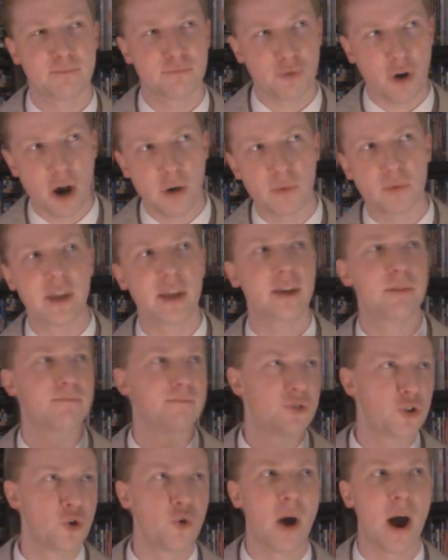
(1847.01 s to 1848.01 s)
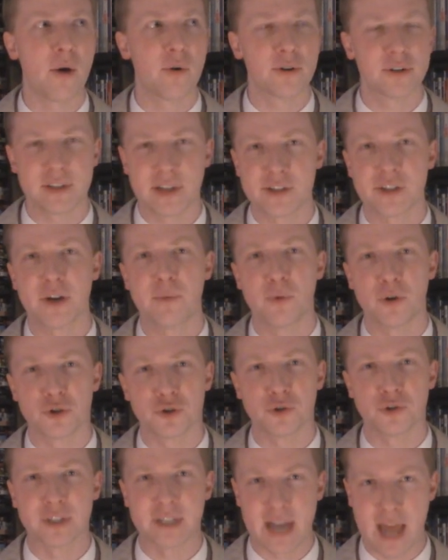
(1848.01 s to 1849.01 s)
probably 2 hours less
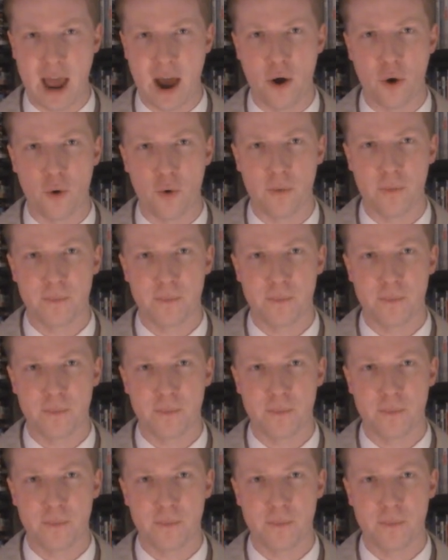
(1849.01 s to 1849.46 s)
commercials now.